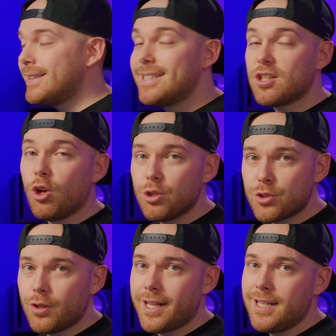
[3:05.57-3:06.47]
This
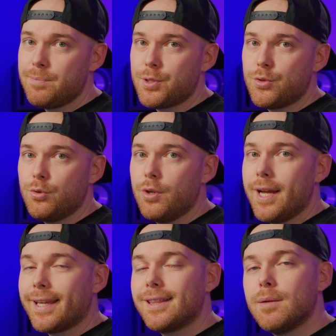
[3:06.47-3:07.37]
also helps you
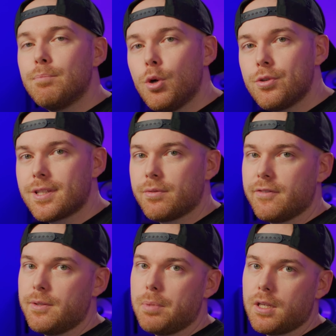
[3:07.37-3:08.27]
get the most out
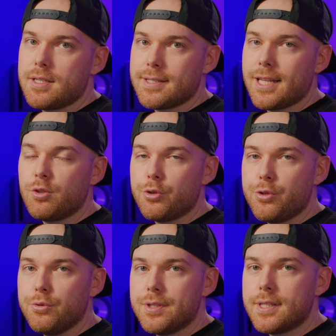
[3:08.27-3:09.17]
of the plugins that you're
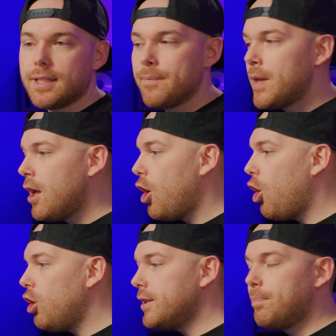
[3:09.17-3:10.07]
using.
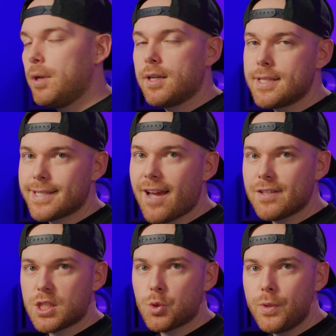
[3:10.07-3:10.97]
All the plugins have
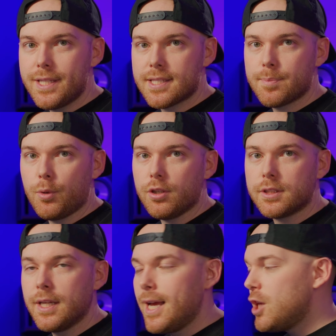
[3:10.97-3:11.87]
a sweet
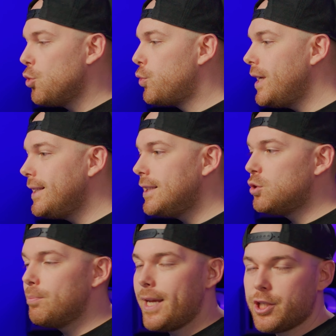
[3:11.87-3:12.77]
spot. You really need
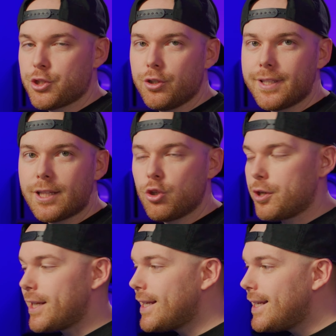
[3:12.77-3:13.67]
to make sure that you're
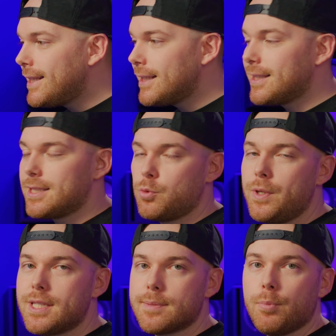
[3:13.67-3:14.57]
hitting the
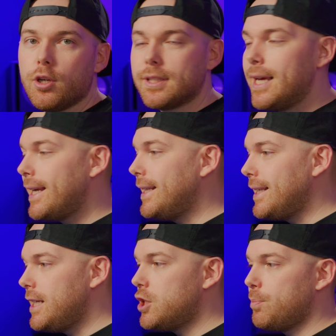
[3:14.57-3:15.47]
sweet spot in
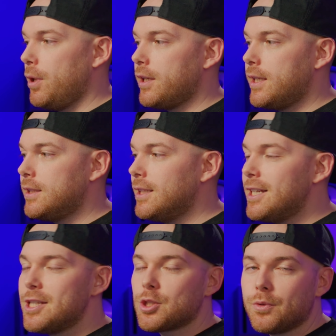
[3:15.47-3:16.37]
each plugin,
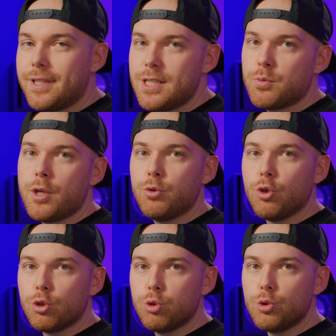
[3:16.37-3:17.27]
so this way you
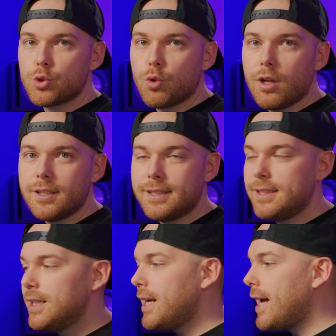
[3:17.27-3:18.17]
don't lose
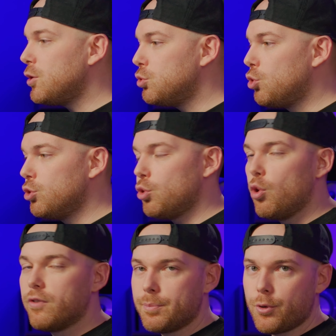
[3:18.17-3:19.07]
quality and you don't
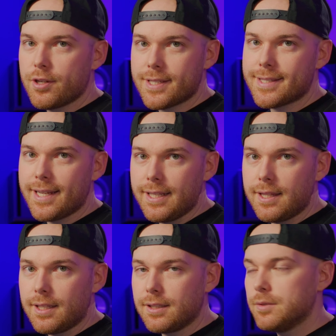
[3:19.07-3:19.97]
overprocess
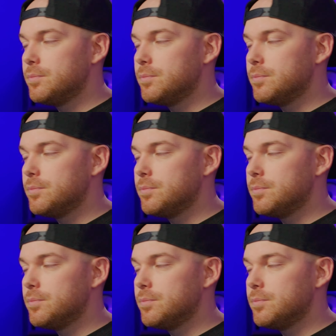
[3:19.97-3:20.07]
anything.